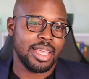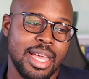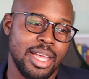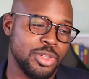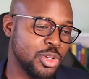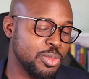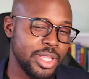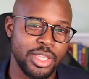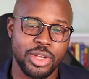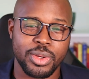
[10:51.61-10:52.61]

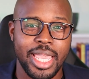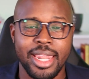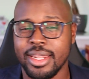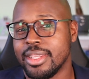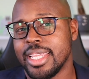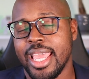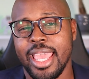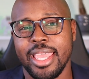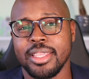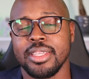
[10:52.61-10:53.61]
Normally, Canada
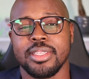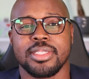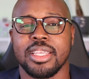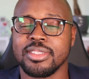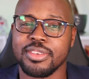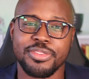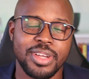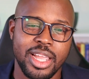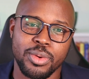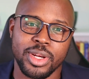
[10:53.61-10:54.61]
Day, tons of
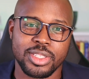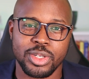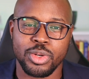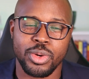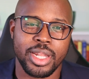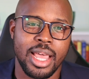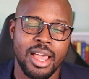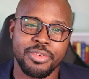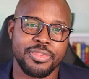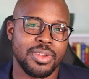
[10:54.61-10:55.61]
fireworks are going
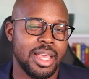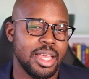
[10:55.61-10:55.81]
off,